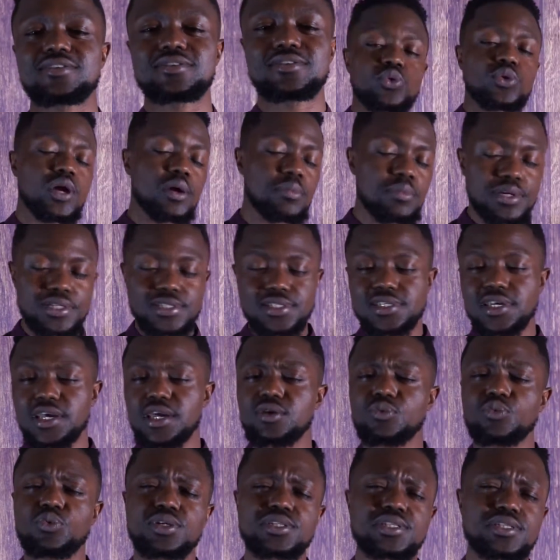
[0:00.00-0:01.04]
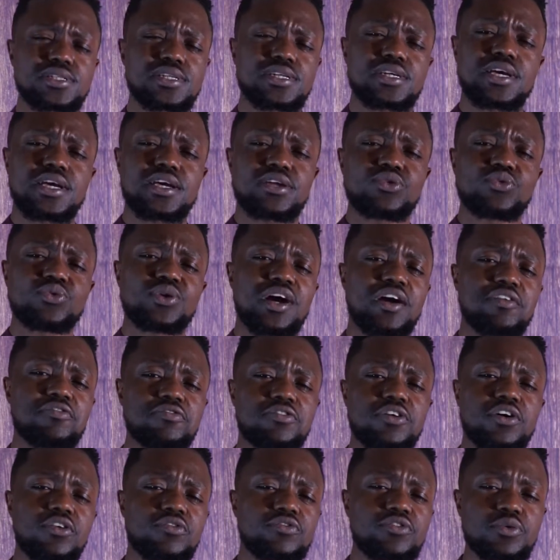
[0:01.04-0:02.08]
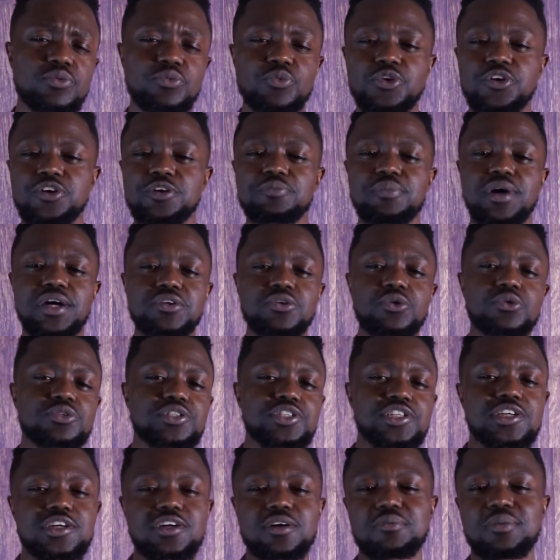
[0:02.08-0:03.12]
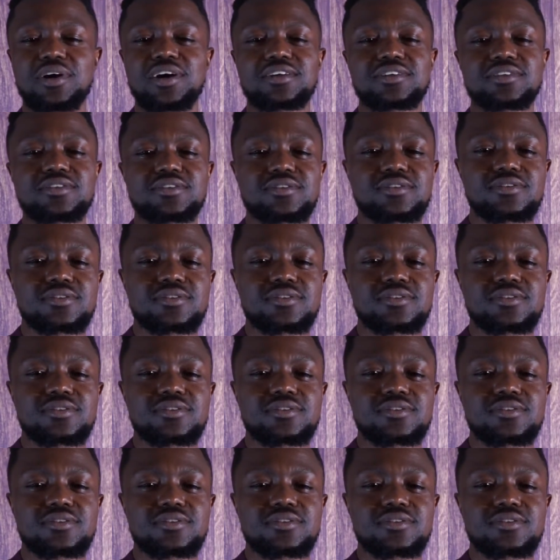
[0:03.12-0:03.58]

So number 10, once again, you got Velvet Wood by Dolce & Gabbana.